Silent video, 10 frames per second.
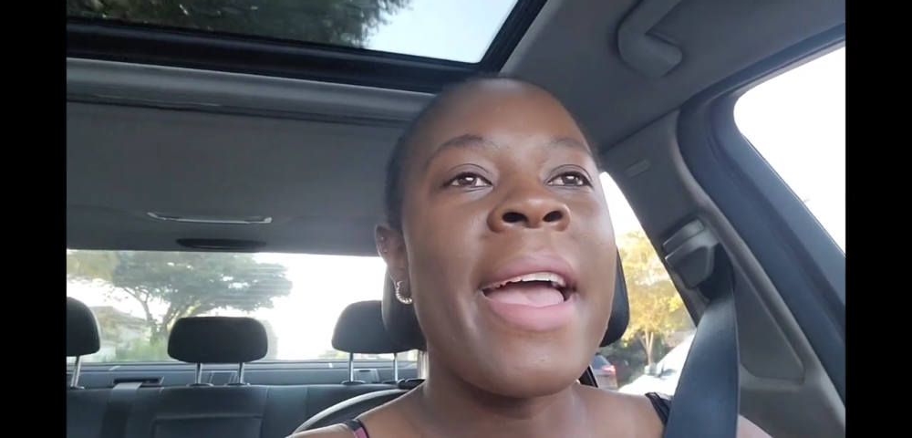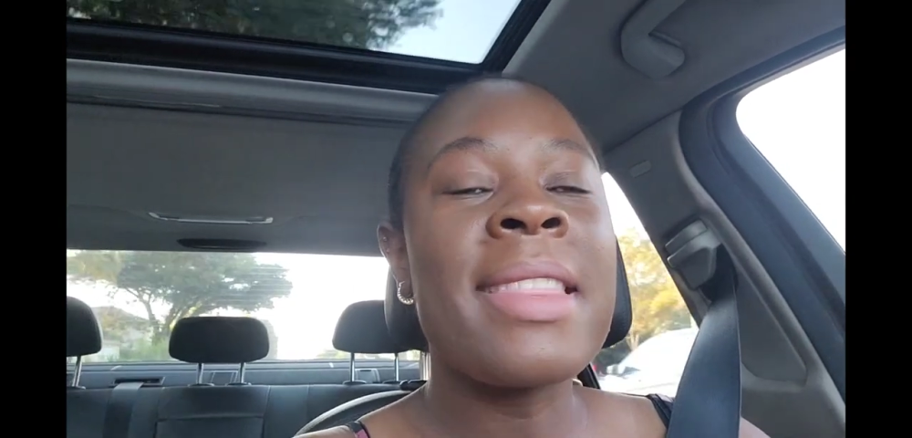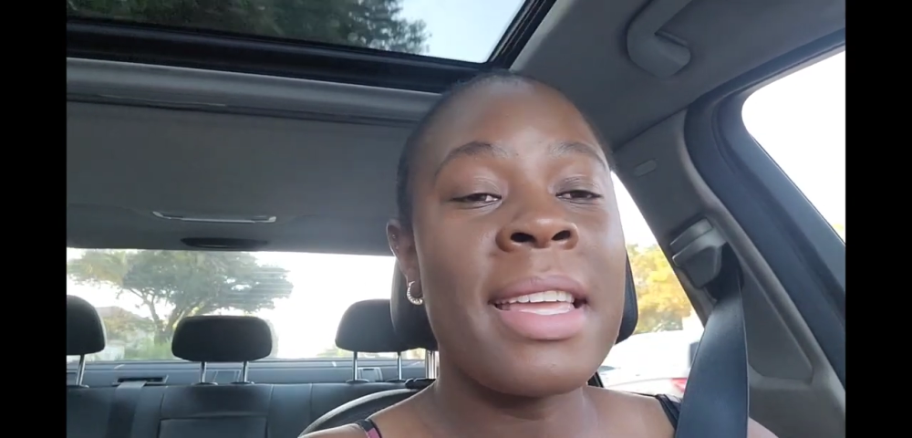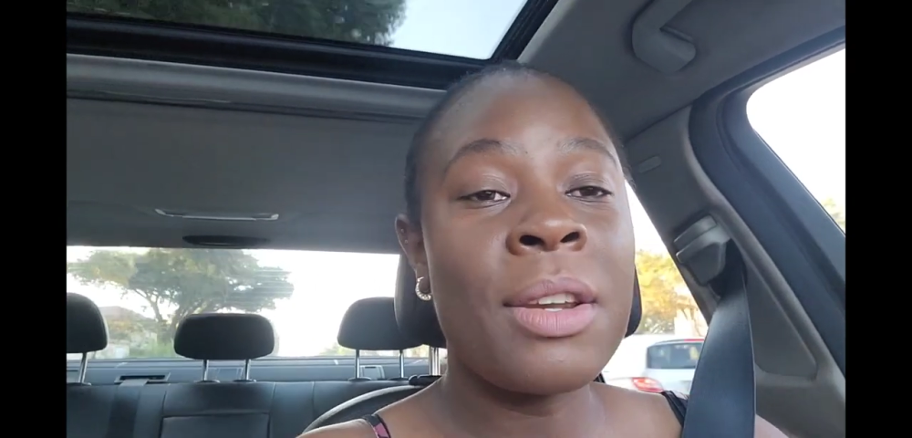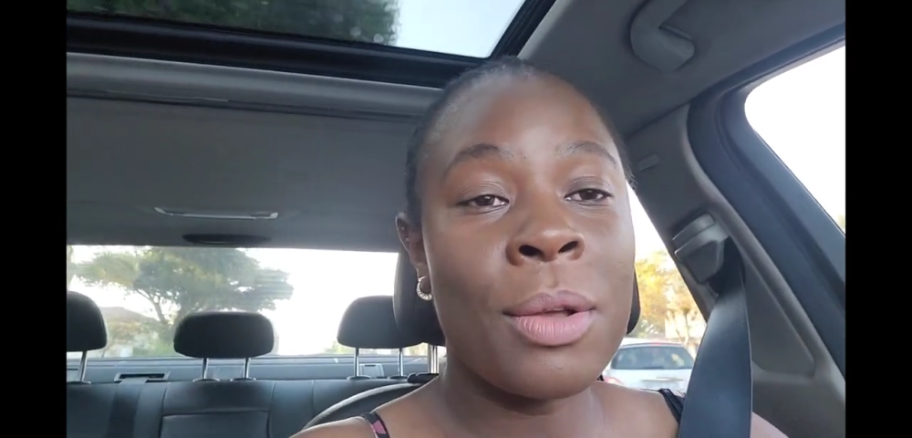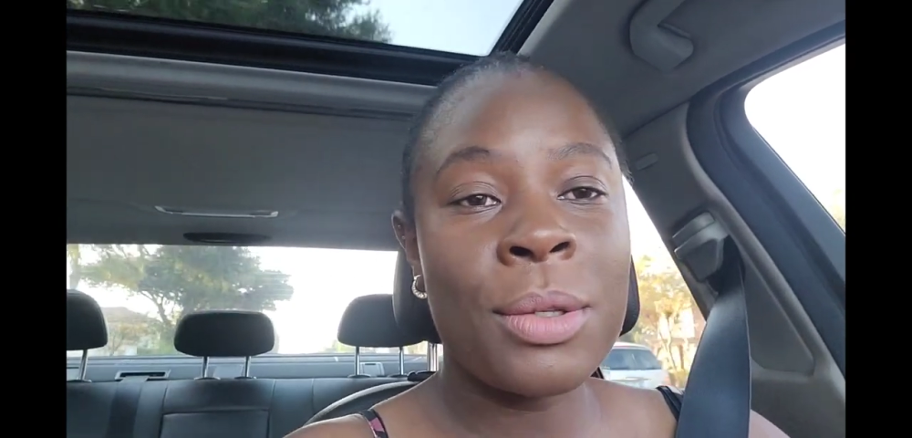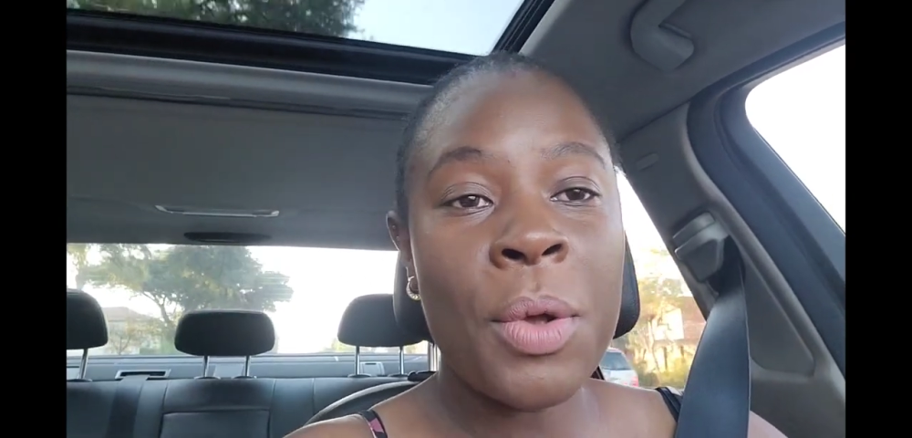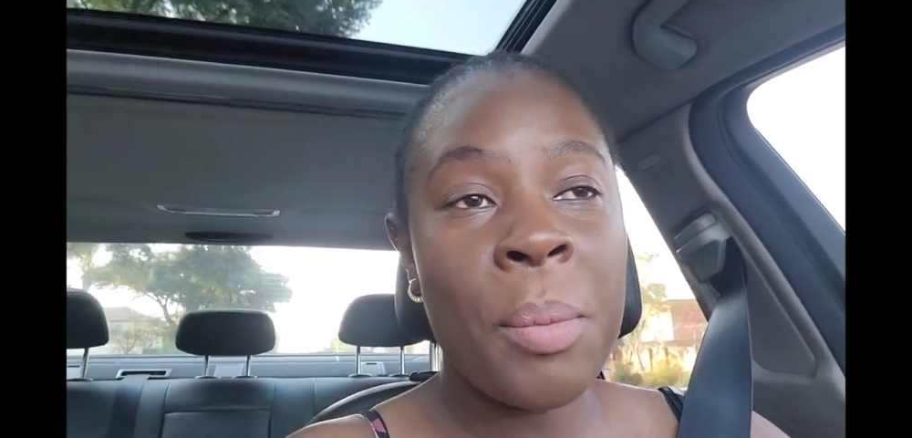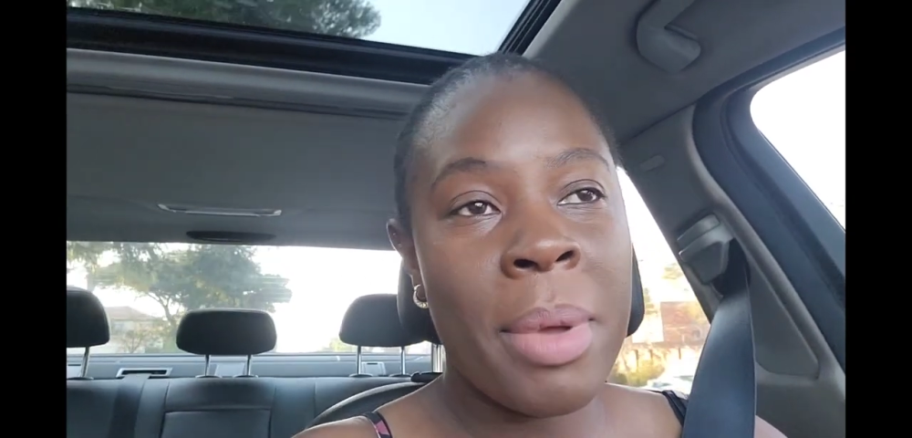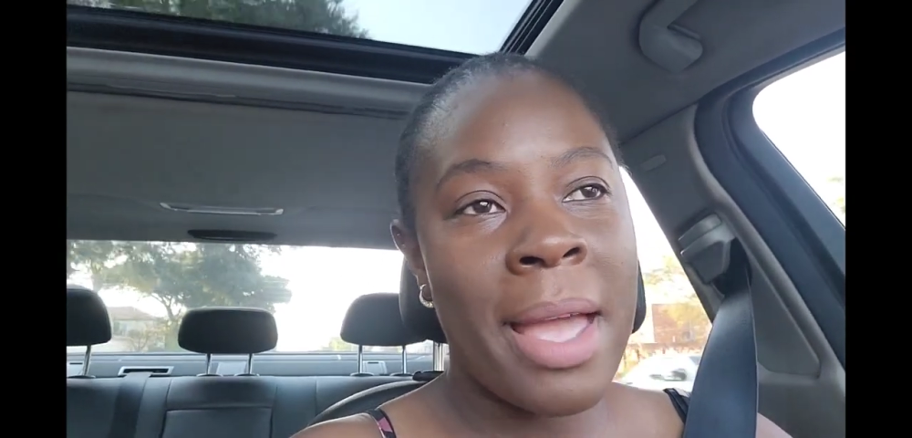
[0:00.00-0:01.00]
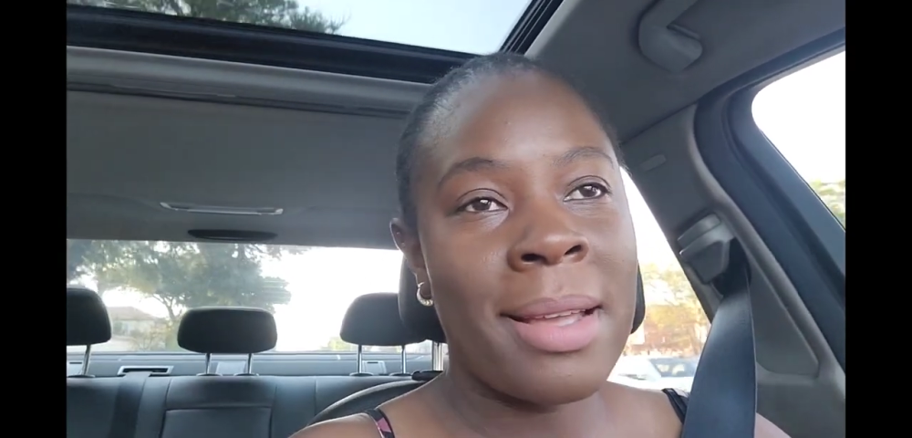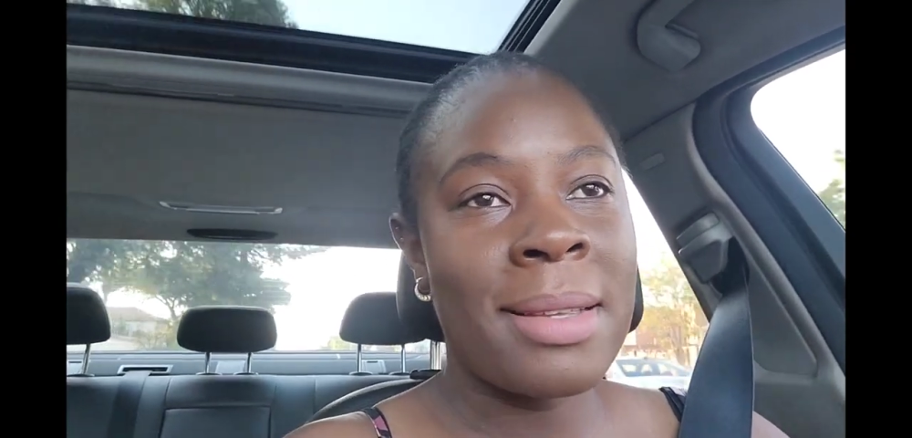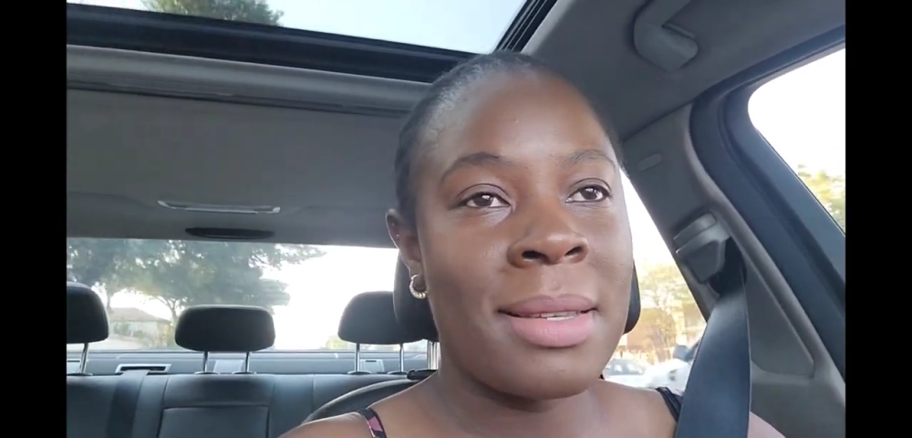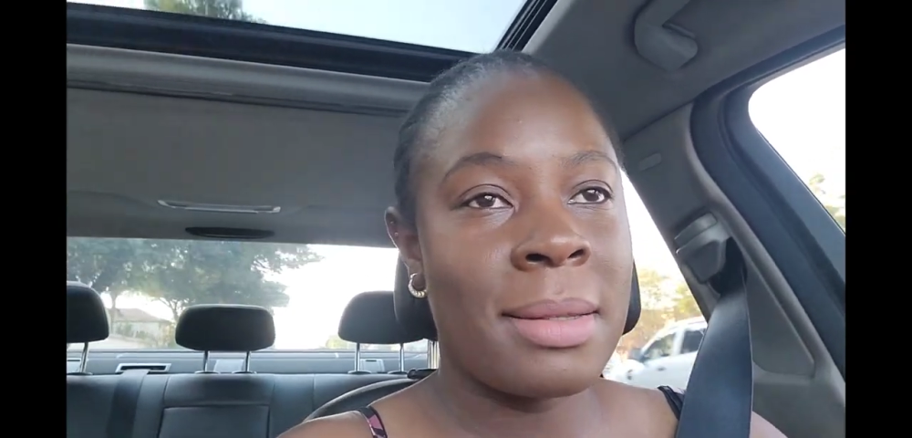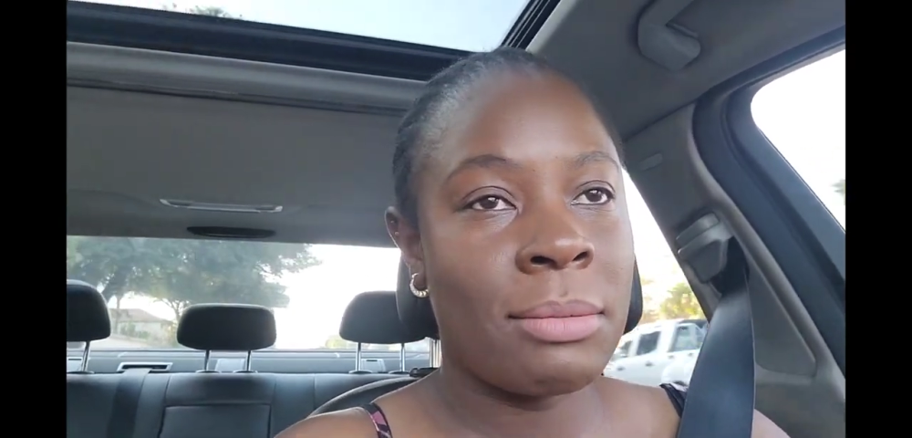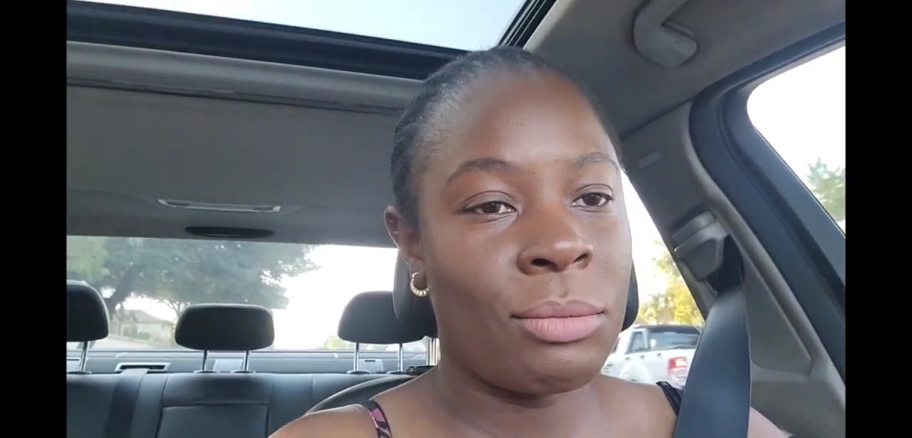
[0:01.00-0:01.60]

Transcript: and then also bags